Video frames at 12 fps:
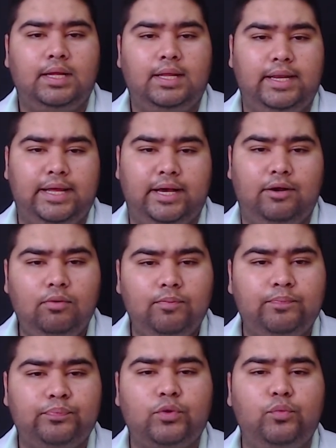
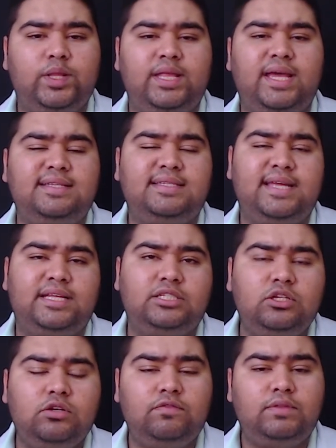Now, with
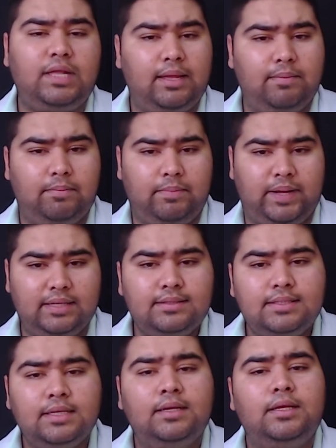extension of the limb
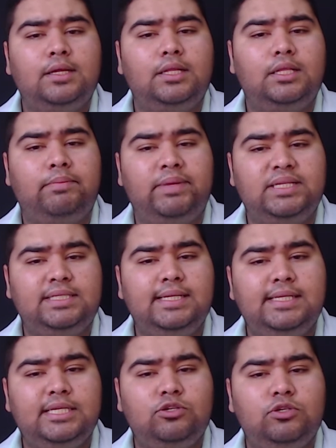buds, the muscle
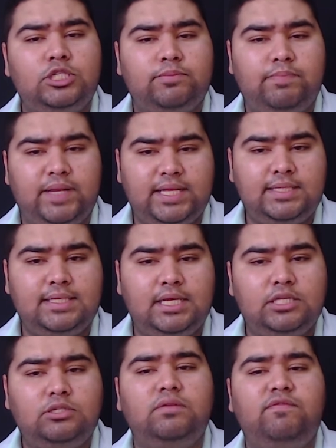tissue splits
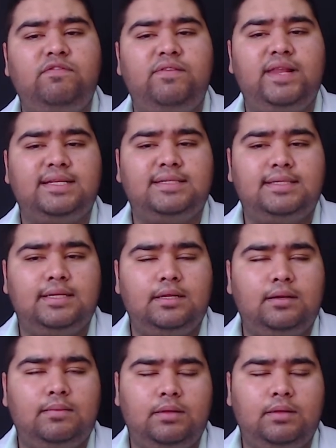into the flexor